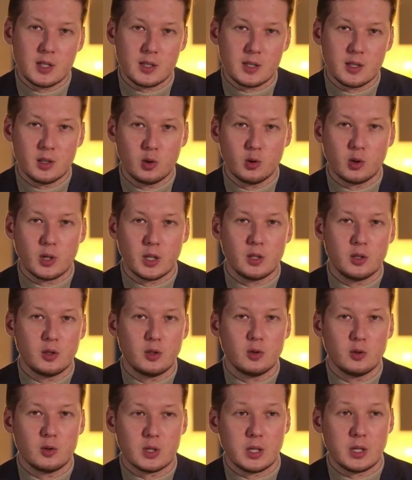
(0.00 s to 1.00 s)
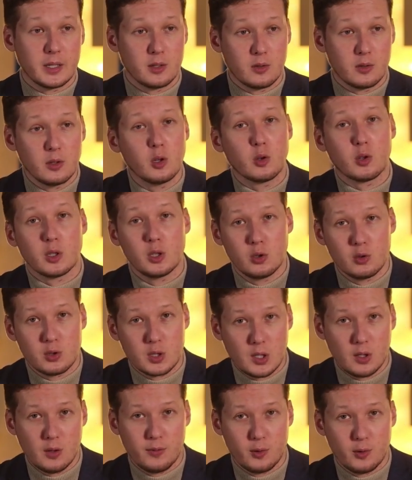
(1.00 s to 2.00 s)
reason you can use
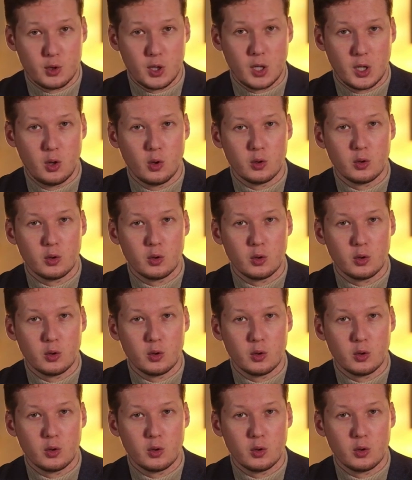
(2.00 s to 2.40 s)
Drill4J